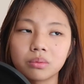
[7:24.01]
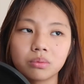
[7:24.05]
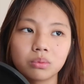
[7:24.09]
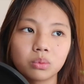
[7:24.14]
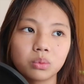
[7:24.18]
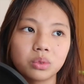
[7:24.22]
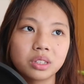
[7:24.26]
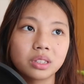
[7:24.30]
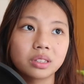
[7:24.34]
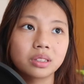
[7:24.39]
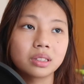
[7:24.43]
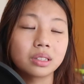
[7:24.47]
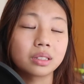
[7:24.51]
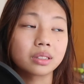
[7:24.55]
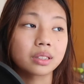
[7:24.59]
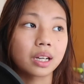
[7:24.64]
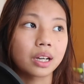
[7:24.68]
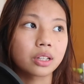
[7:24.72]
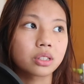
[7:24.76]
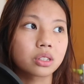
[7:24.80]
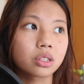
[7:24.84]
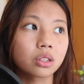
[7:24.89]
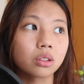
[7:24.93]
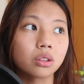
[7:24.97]
We just
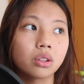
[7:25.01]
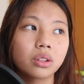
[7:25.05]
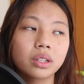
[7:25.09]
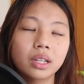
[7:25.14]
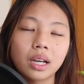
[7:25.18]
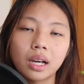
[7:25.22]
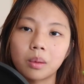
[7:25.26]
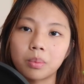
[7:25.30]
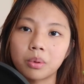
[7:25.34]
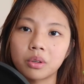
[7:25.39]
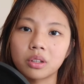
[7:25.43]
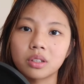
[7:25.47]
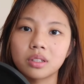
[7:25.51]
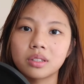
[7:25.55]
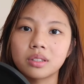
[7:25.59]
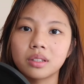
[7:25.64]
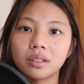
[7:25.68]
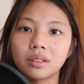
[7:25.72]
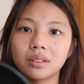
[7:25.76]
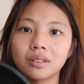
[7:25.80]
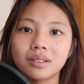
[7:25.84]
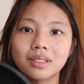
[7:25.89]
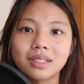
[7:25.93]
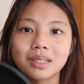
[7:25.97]
decide to look at a
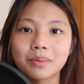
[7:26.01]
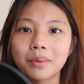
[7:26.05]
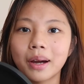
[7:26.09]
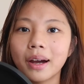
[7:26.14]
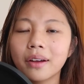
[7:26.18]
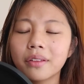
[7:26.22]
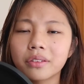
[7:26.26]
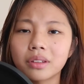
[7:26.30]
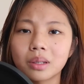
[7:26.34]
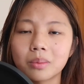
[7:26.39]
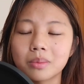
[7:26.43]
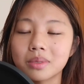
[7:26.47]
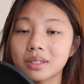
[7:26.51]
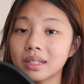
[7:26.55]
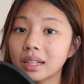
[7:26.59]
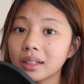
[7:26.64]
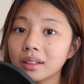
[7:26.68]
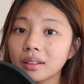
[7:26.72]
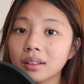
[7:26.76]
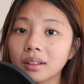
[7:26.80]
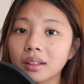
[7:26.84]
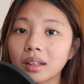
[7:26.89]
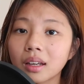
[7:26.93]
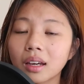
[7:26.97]
person and smile at them
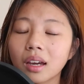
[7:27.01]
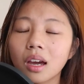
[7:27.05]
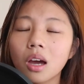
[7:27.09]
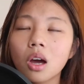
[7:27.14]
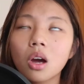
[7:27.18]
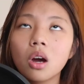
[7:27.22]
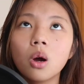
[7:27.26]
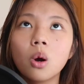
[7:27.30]
suddenly,